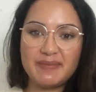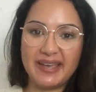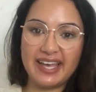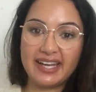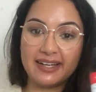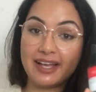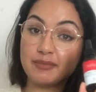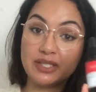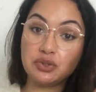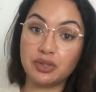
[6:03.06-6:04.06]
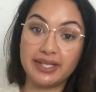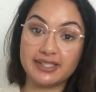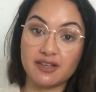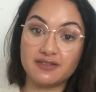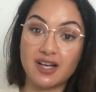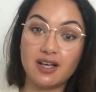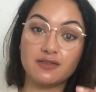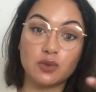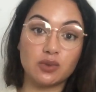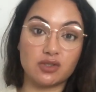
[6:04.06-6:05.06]
a bit, and I have been enjoying it so far. Of
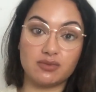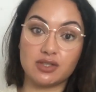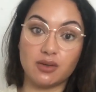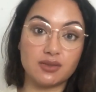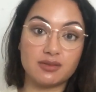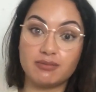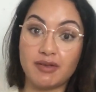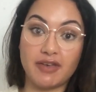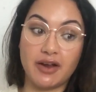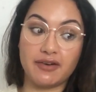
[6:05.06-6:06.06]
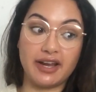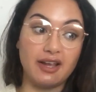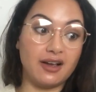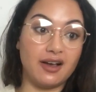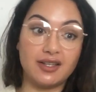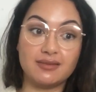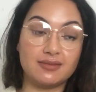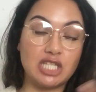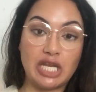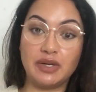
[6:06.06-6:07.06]
course, results may vary. I
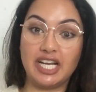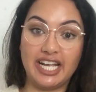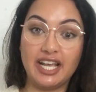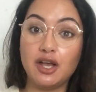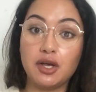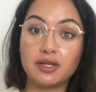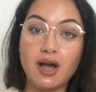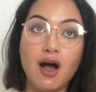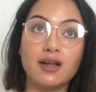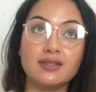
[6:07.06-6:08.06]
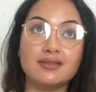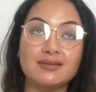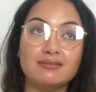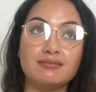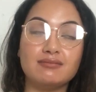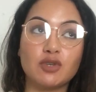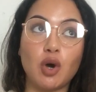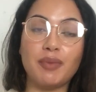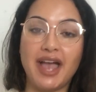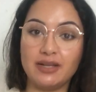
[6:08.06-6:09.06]
genuinely can't
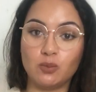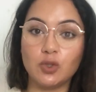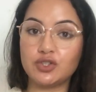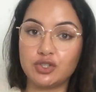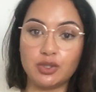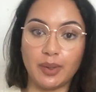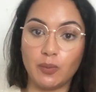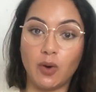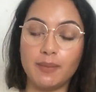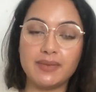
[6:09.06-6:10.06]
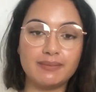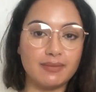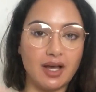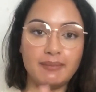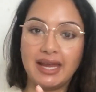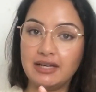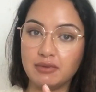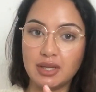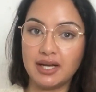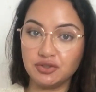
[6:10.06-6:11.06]
comprehend what's doing what. I mainly
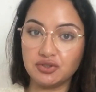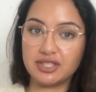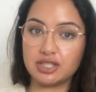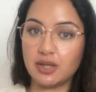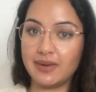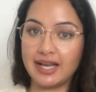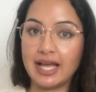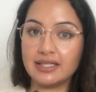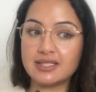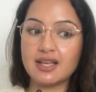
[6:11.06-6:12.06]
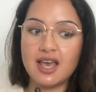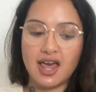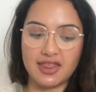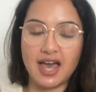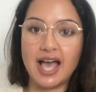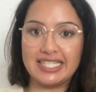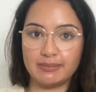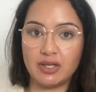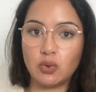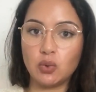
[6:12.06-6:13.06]
rely on Tretinoin and that as
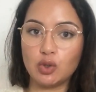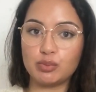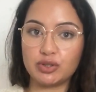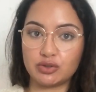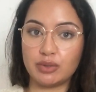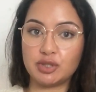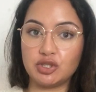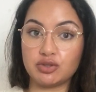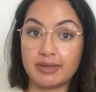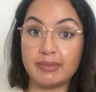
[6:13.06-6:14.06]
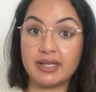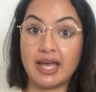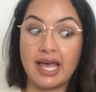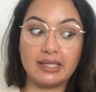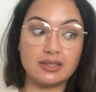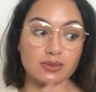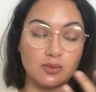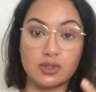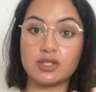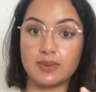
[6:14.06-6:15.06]
my core prescription treatment and
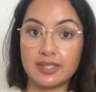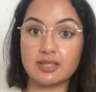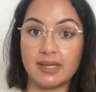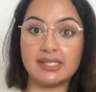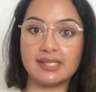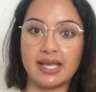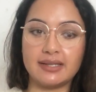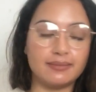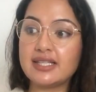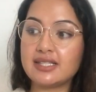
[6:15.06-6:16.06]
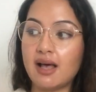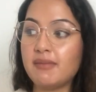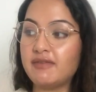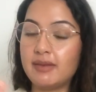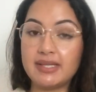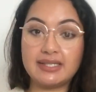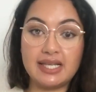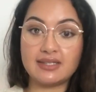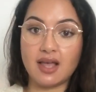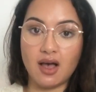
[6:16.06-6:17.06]
what it's doing to my skin. Some vitamin
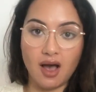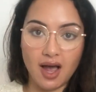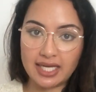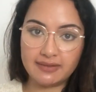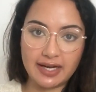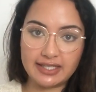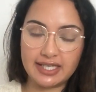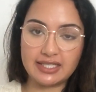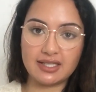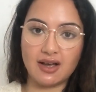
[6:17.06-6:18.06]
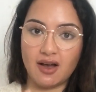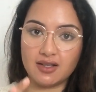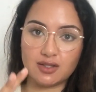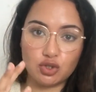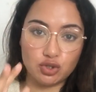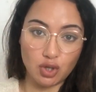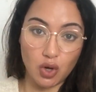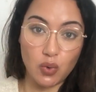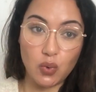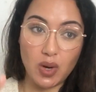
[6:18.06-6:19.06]
C's that are highly rated are
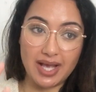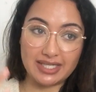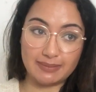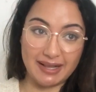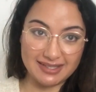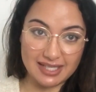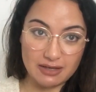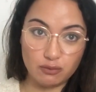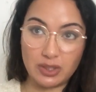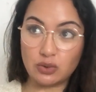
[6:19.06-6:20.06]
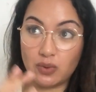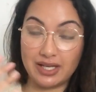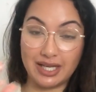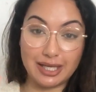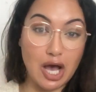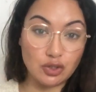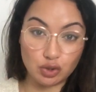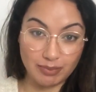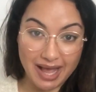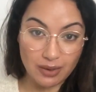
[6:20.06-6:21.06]
so expensive. We're talking like
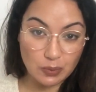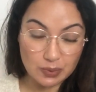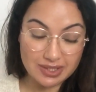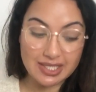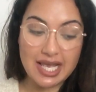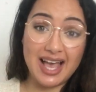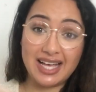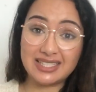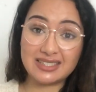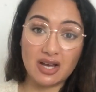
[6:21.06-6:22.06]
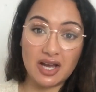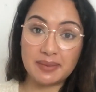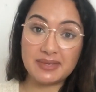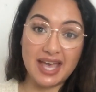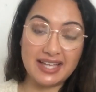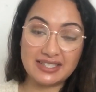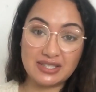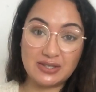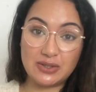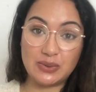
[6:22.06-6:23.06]
£100, and I'm yet
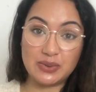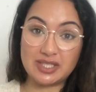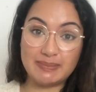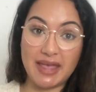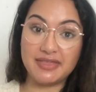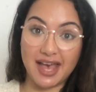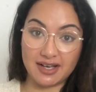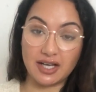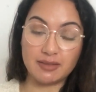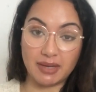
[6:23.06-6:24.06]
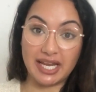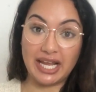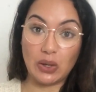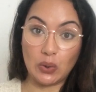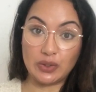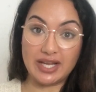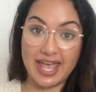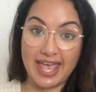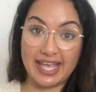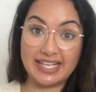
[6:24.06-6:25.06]
to spend that kind of money on
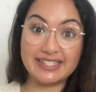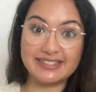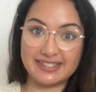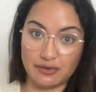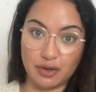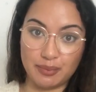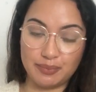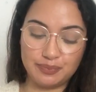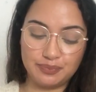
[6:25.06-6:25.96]
a serum,